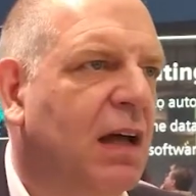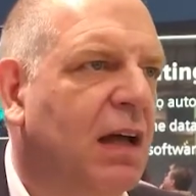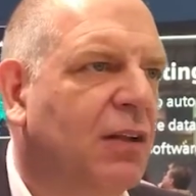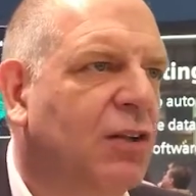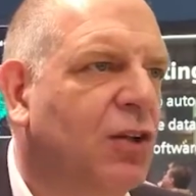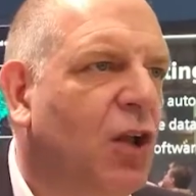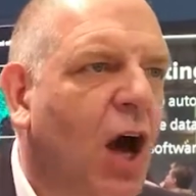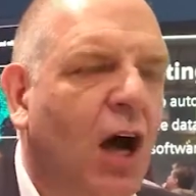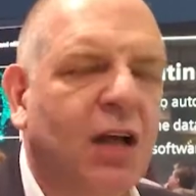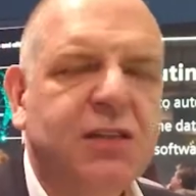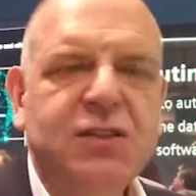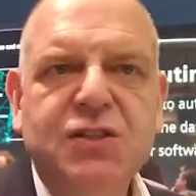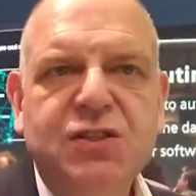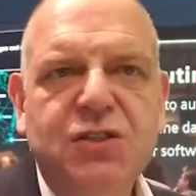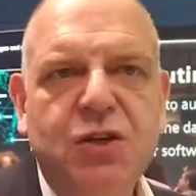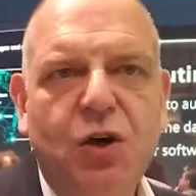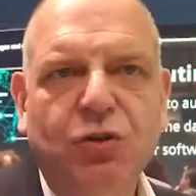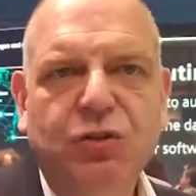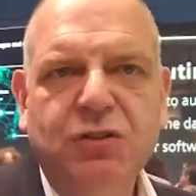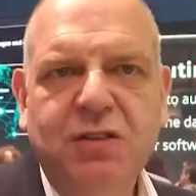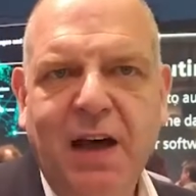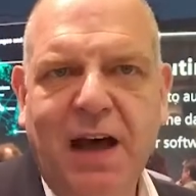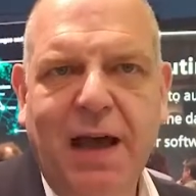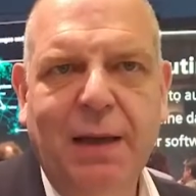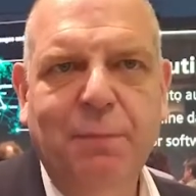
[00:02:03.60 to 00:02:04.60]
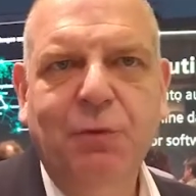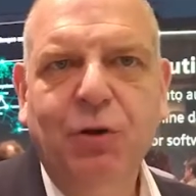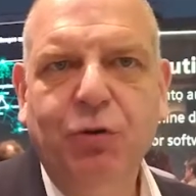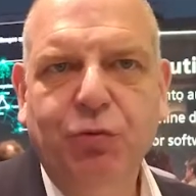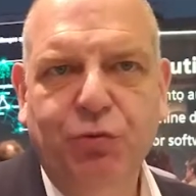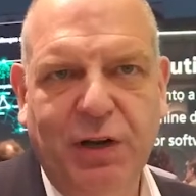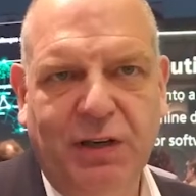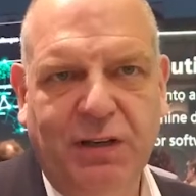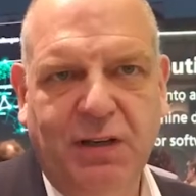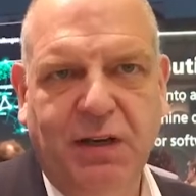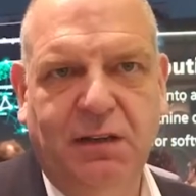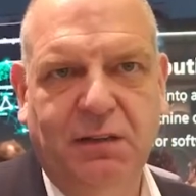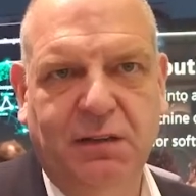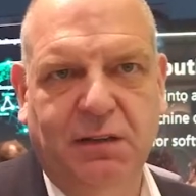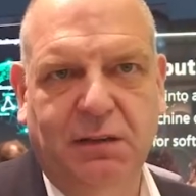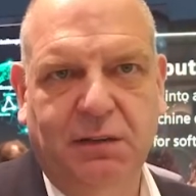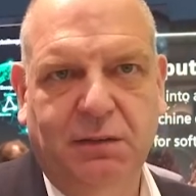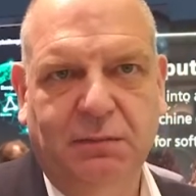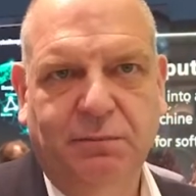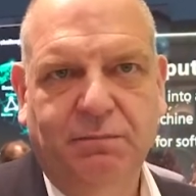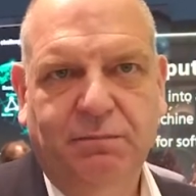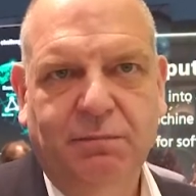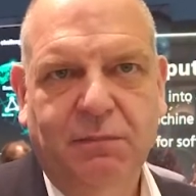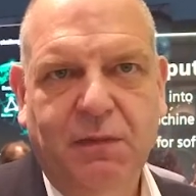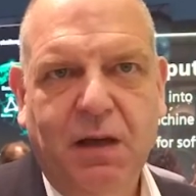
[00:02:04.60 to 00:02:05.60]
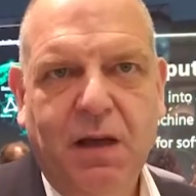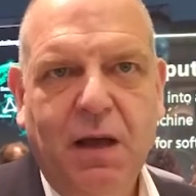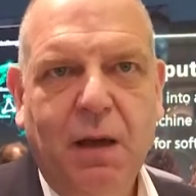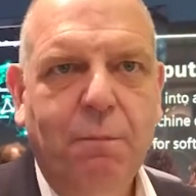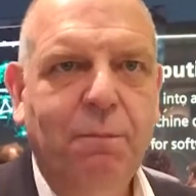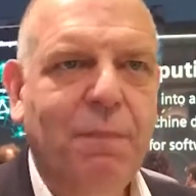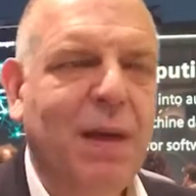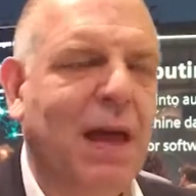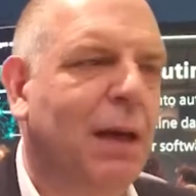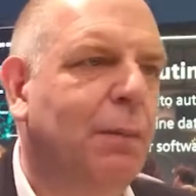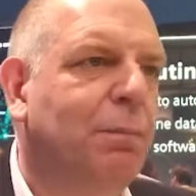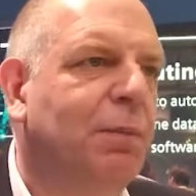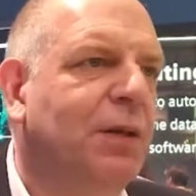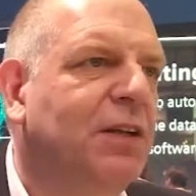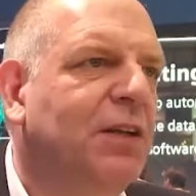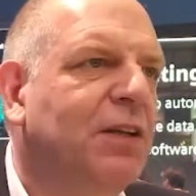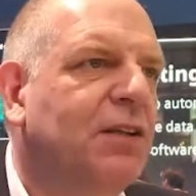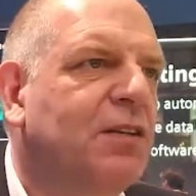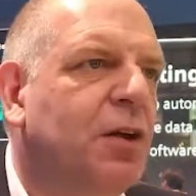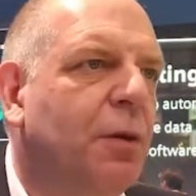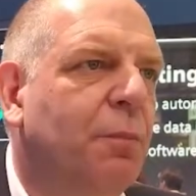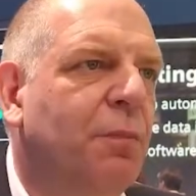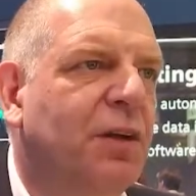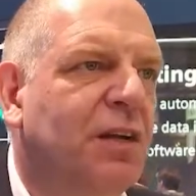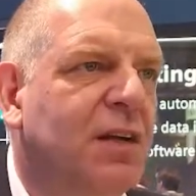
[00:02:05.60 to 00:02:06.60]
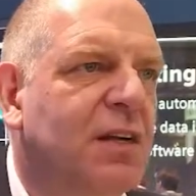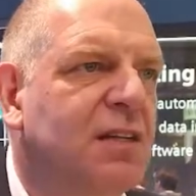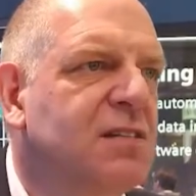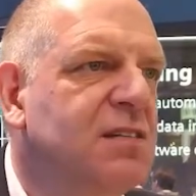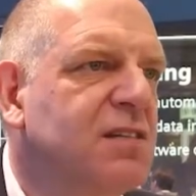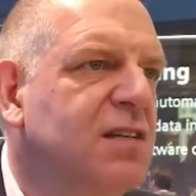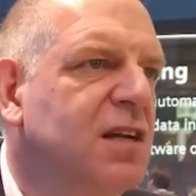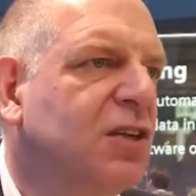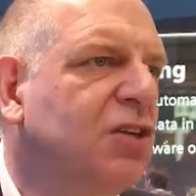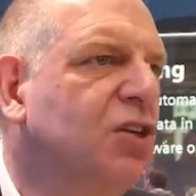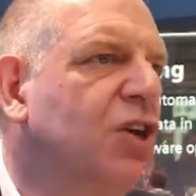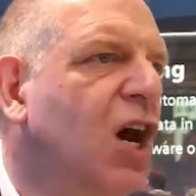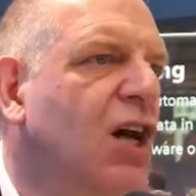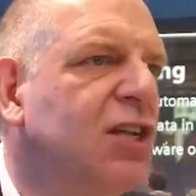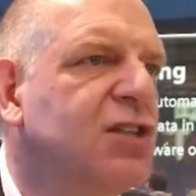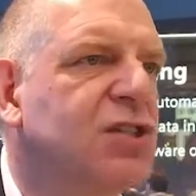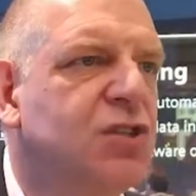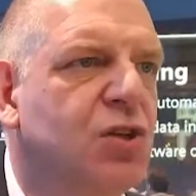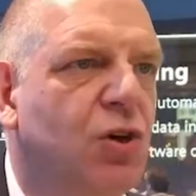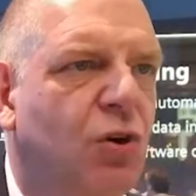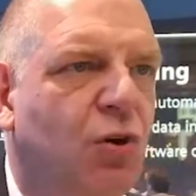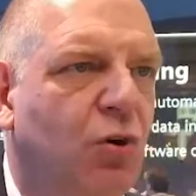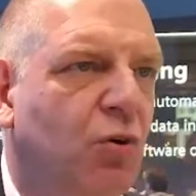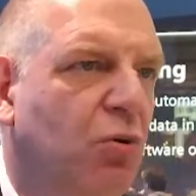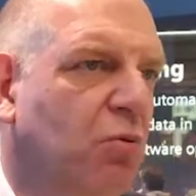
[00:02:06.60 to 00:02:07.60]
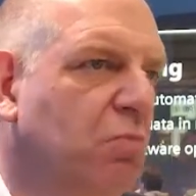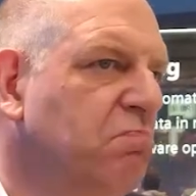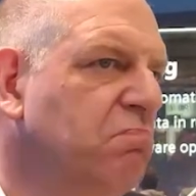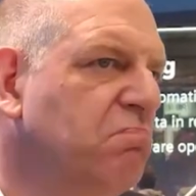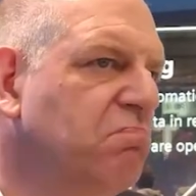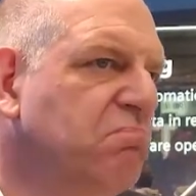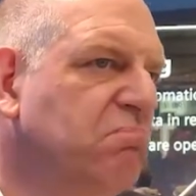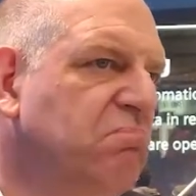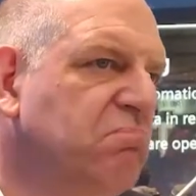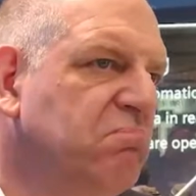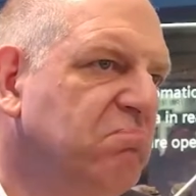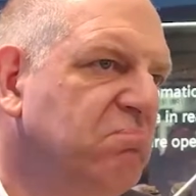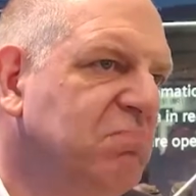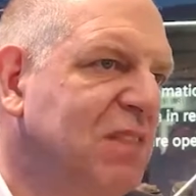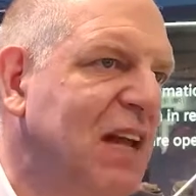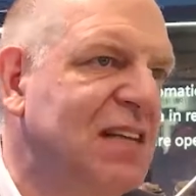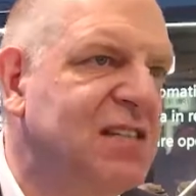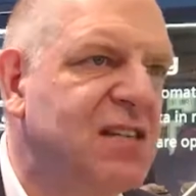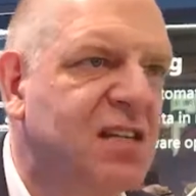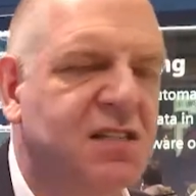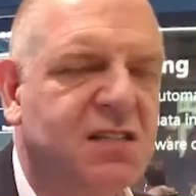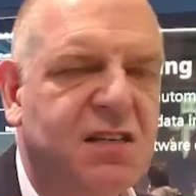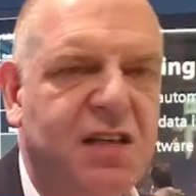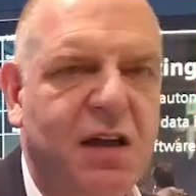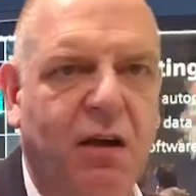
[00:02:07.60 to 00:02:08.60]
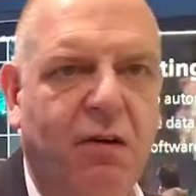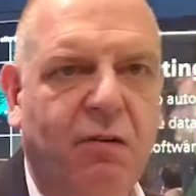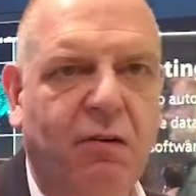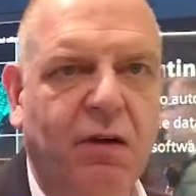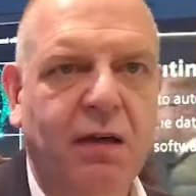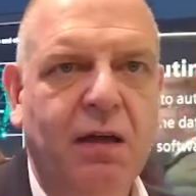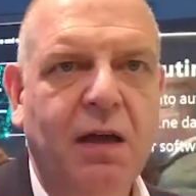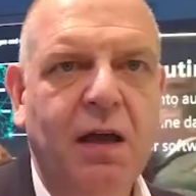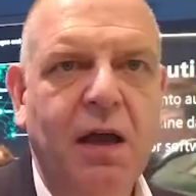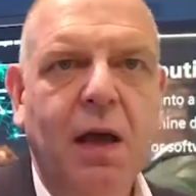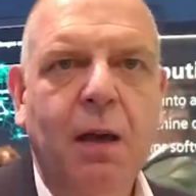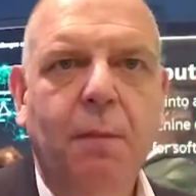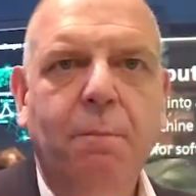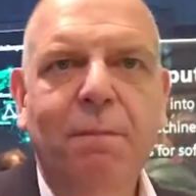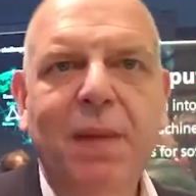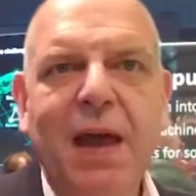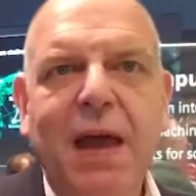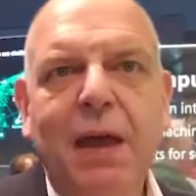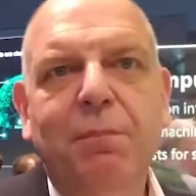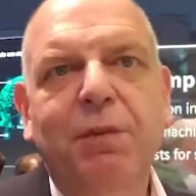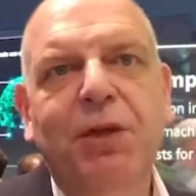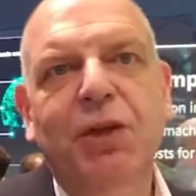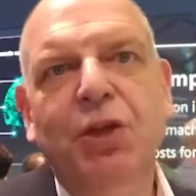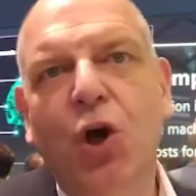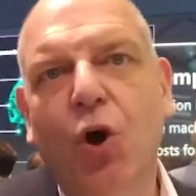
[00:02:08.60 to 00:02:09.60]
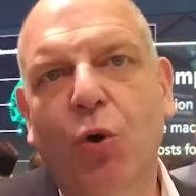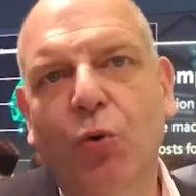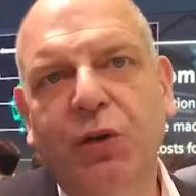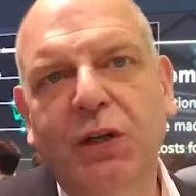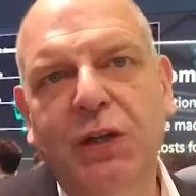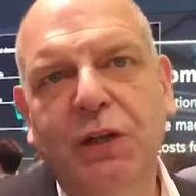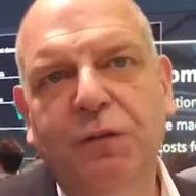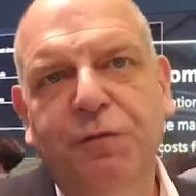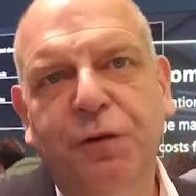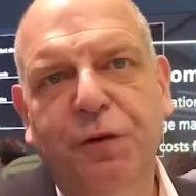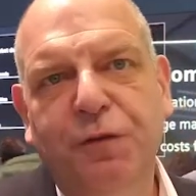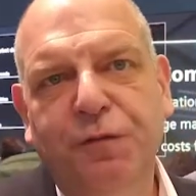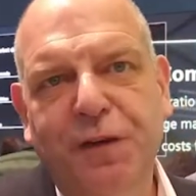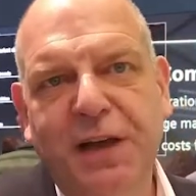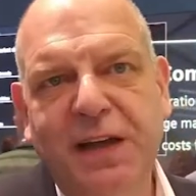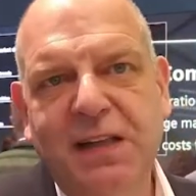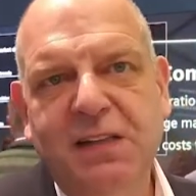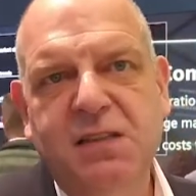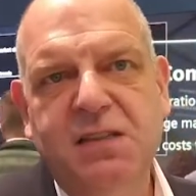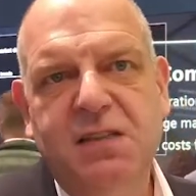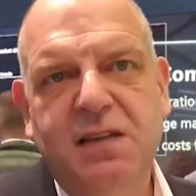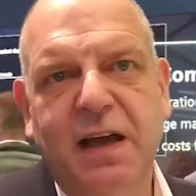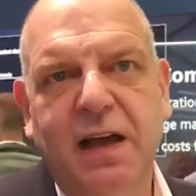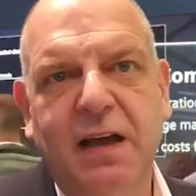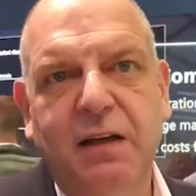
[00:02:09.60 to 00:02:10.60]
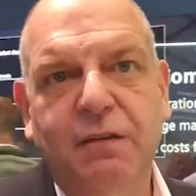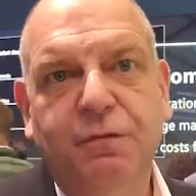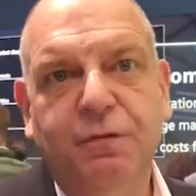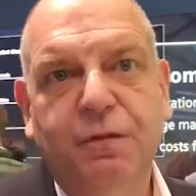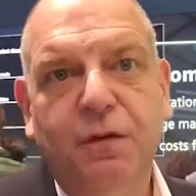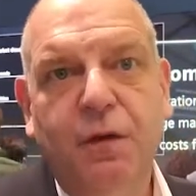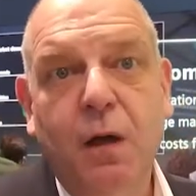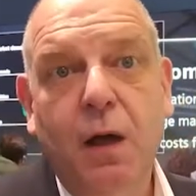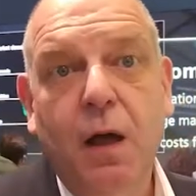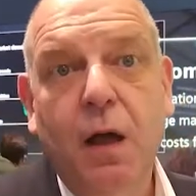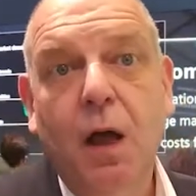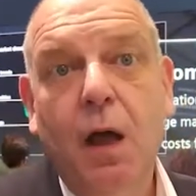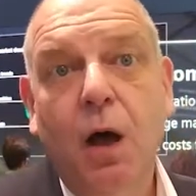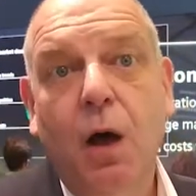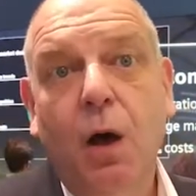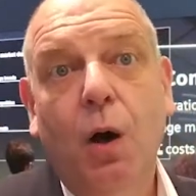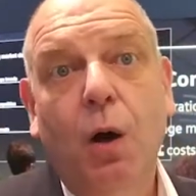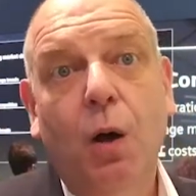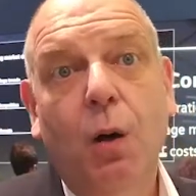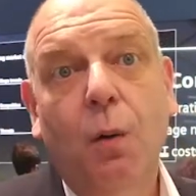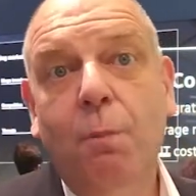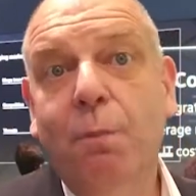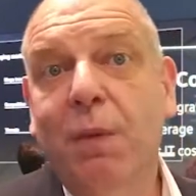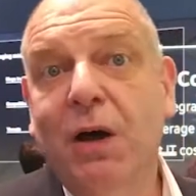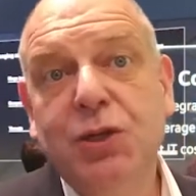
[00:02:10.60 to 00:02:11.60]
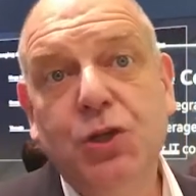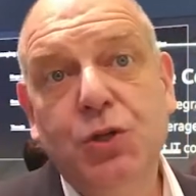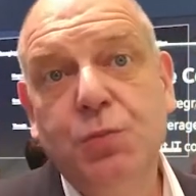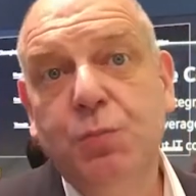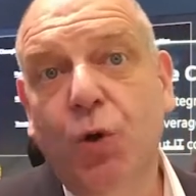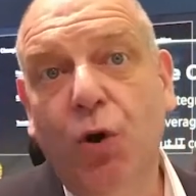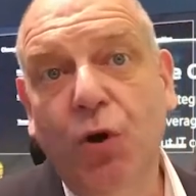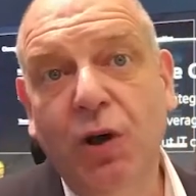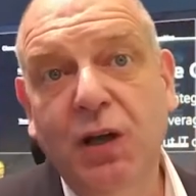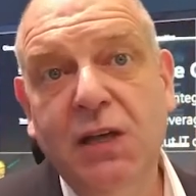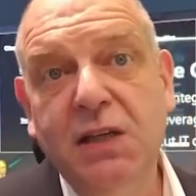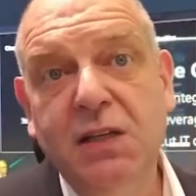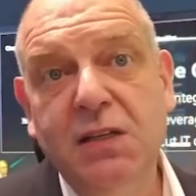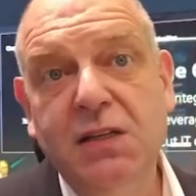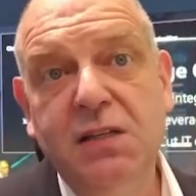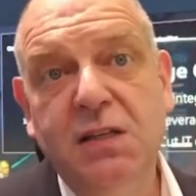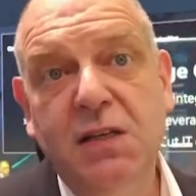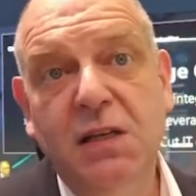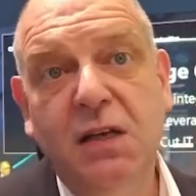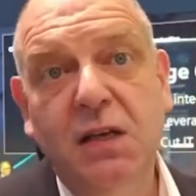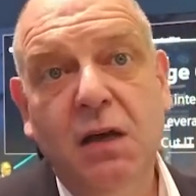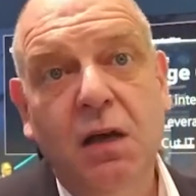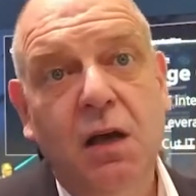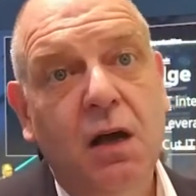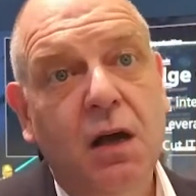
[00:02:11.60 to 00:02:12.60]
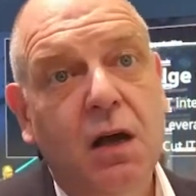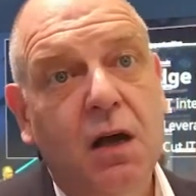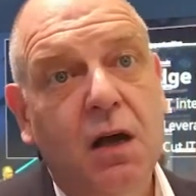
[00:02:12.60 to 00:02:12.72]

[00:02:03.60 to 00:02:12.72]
not so time critical, maybe deterministic, not so necessary, maybe no need for fail safe much more easy